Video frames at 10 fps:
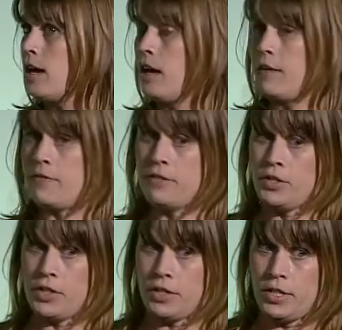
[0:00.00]
often
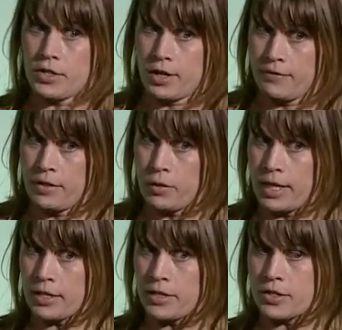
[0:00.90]
utilities are often
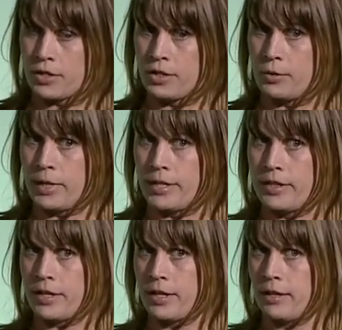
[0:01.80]
quite concerned with
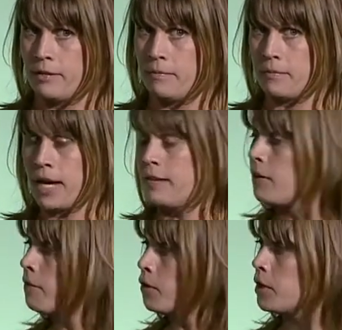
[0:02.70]
um, kind of
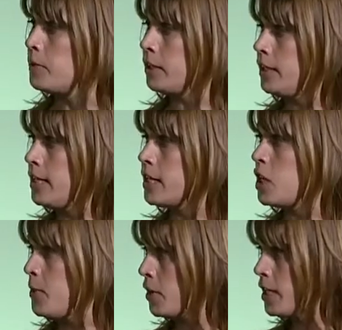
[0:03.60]
affordability and
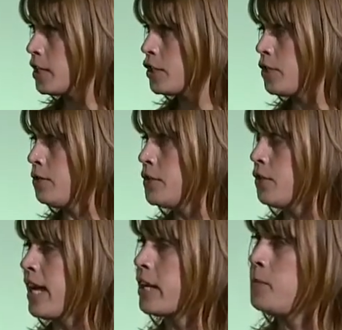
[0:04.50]
community issues.
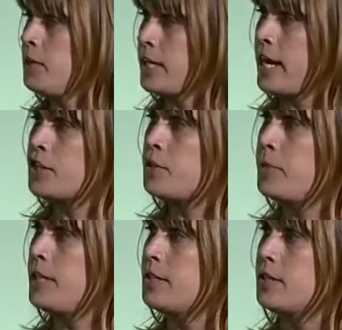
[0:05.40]
So that communication
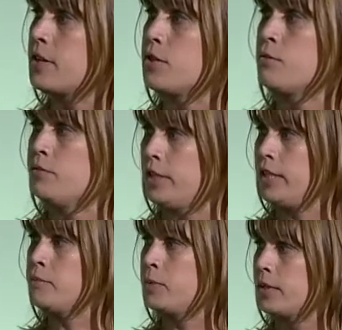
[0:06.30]
piece is also
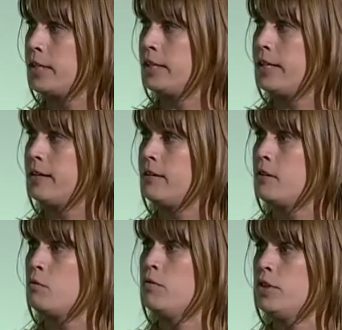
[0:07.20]
really important and they
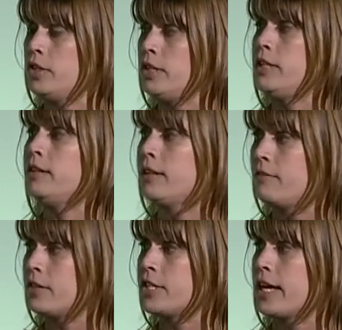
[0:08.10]
really
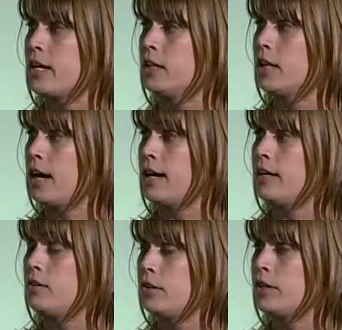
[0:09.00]
leverage that a lot
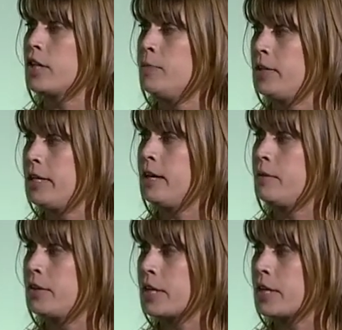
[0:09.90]
in order to communicate with their